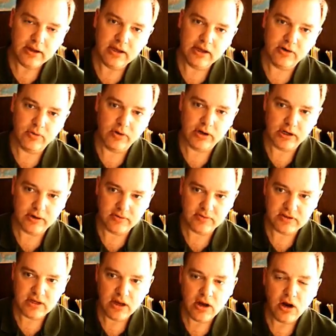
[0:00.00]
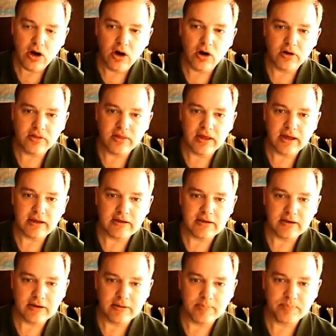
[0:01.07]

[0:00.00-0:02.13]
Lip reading: interrogatives are that